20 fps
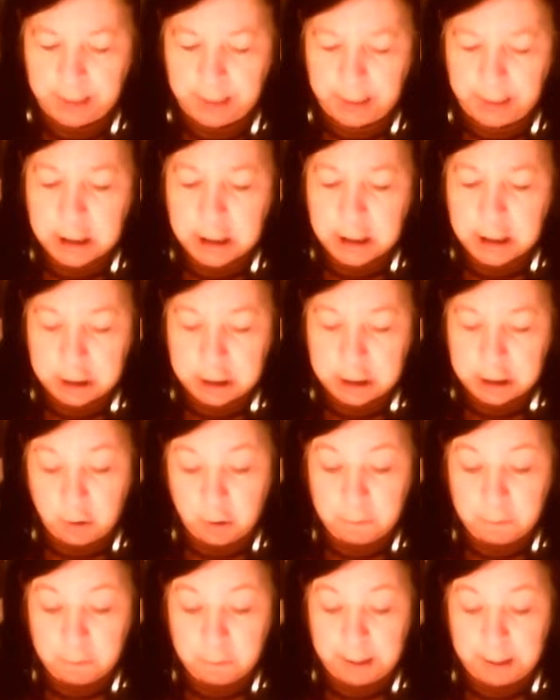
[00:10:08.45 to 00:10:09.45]
She told
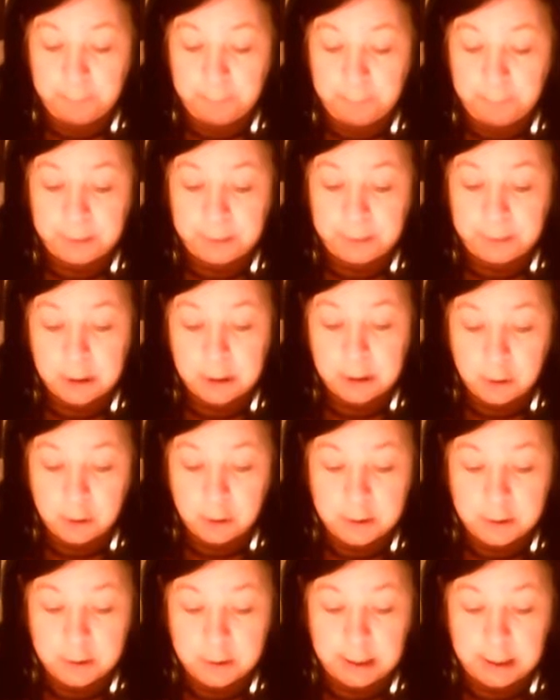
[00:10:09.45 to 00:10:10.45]
me that her
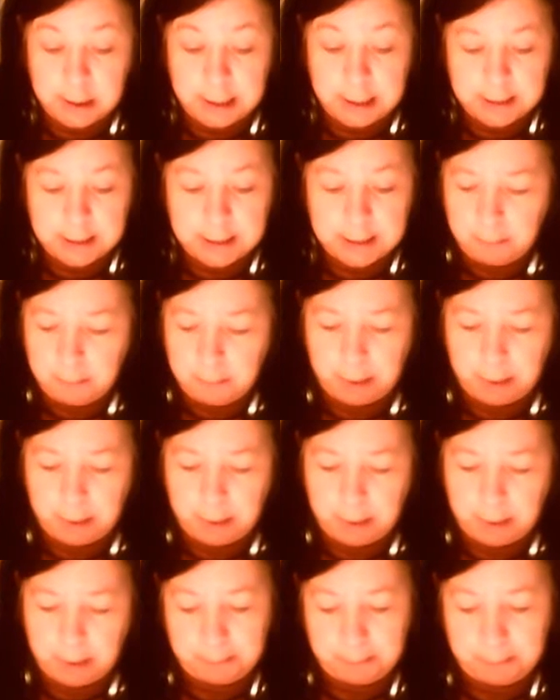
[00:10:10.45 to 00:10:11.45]
daughter liked samba and
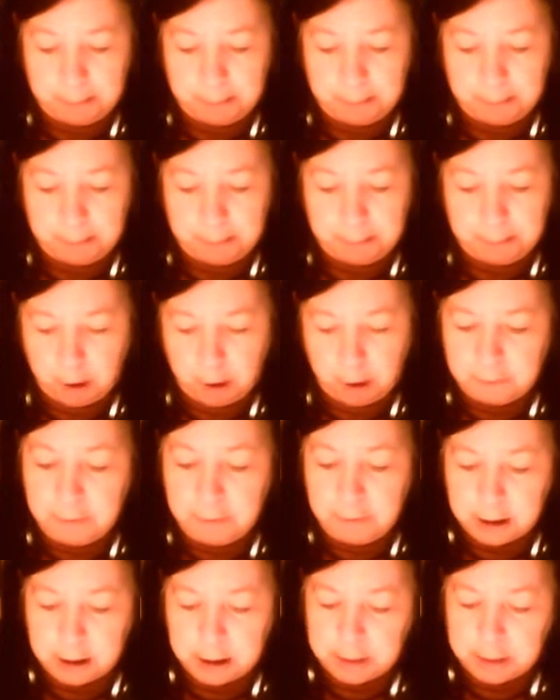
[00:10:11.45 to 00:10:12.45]
pagode very
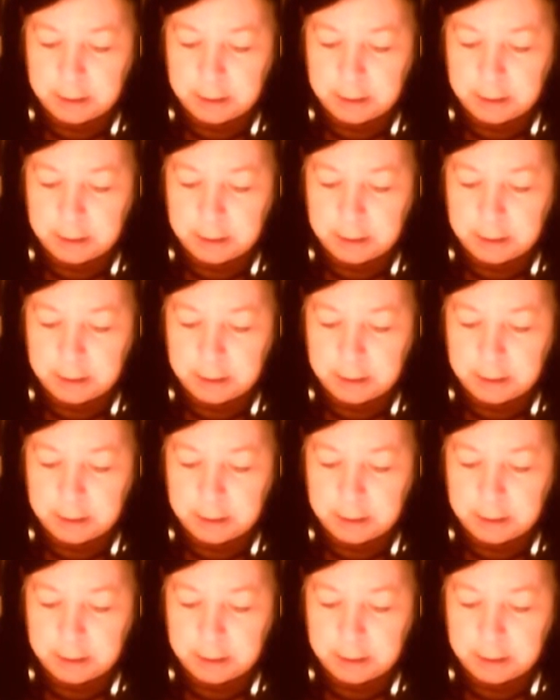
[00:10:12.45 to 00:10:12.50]
much,